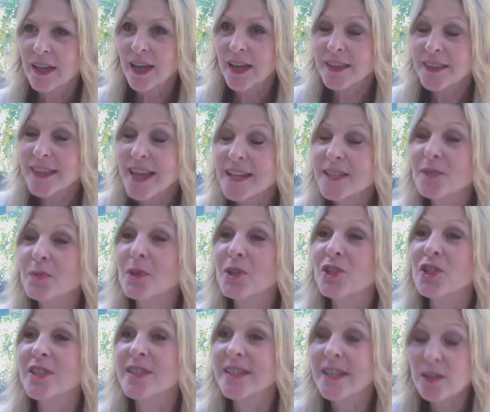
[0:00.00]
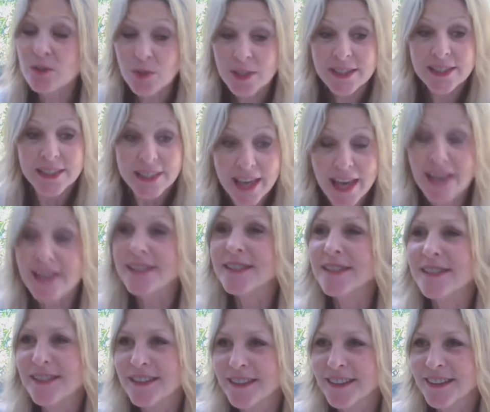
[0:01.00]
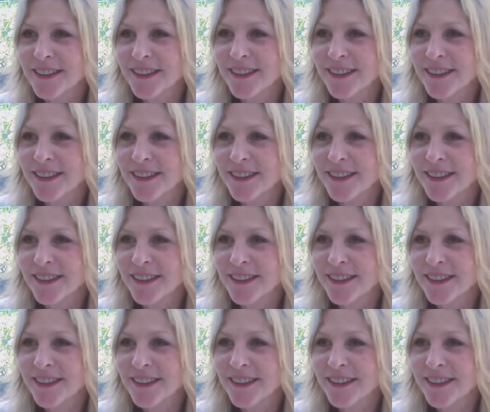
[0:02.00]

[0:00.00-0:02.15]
And that's when she said to us, yes,